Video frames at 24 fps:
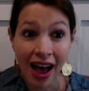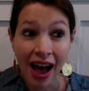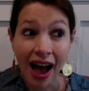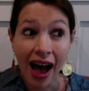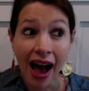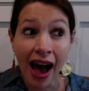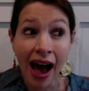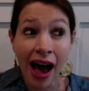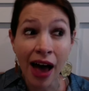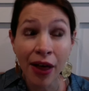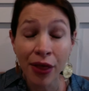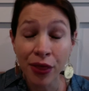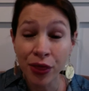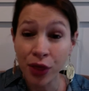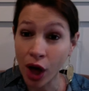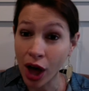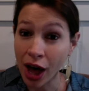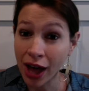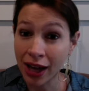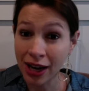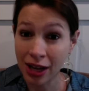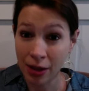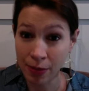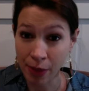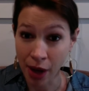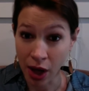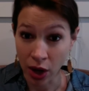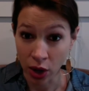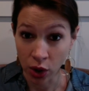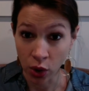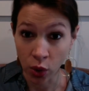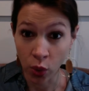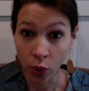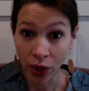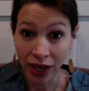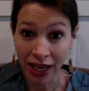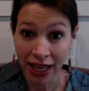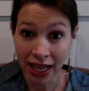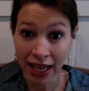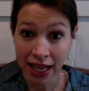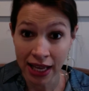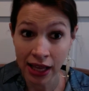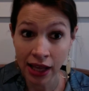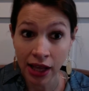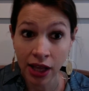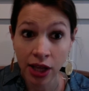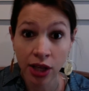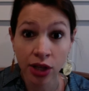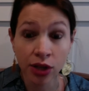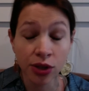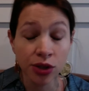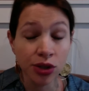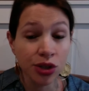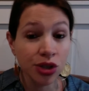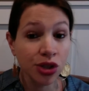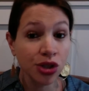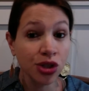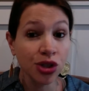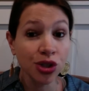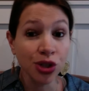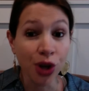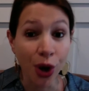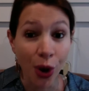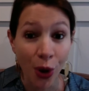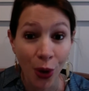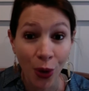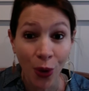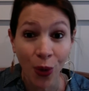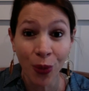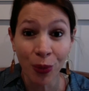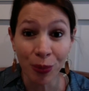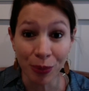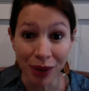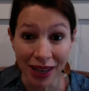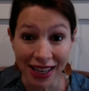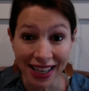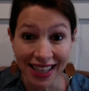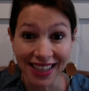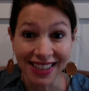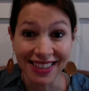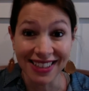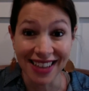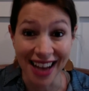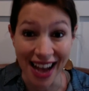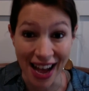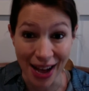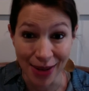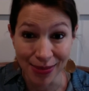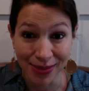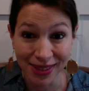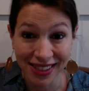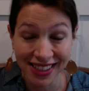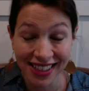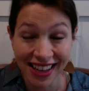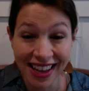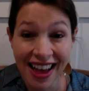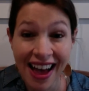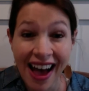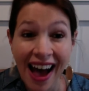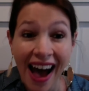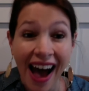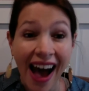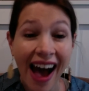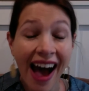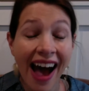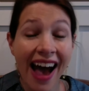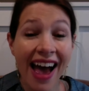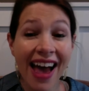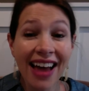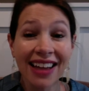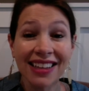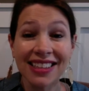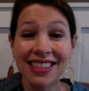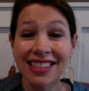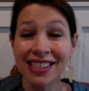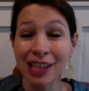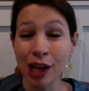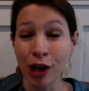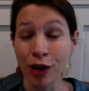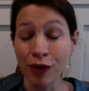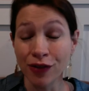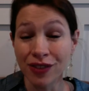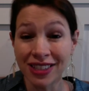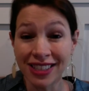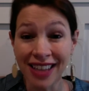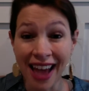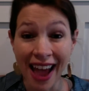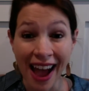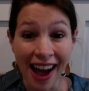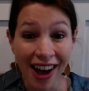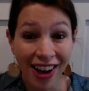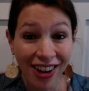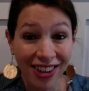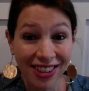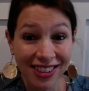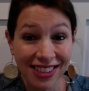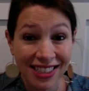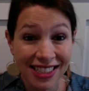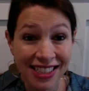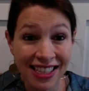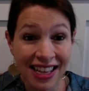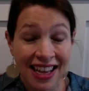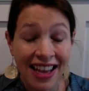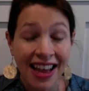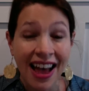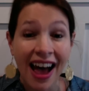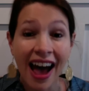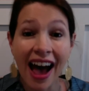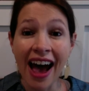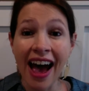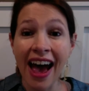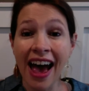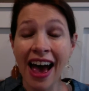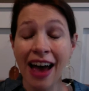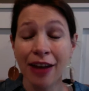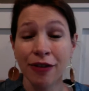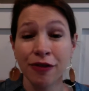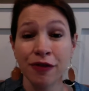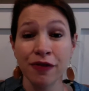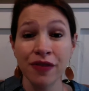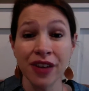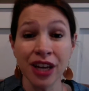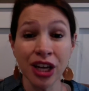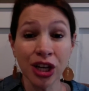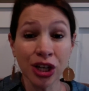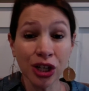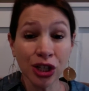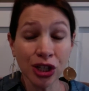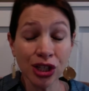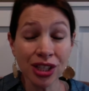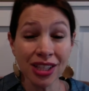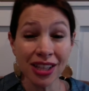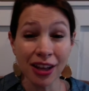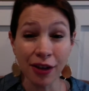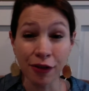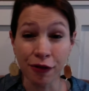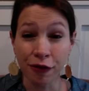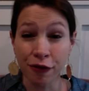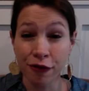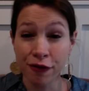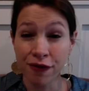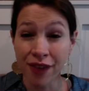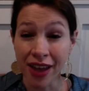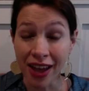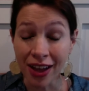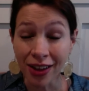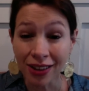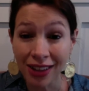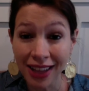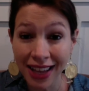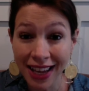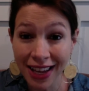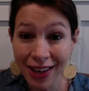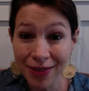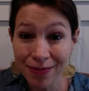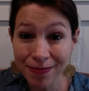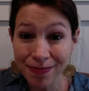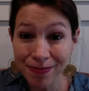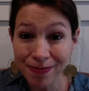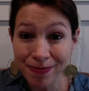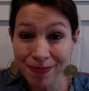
I thought about quitting so many times. I had self-doubts. I had fears of failing.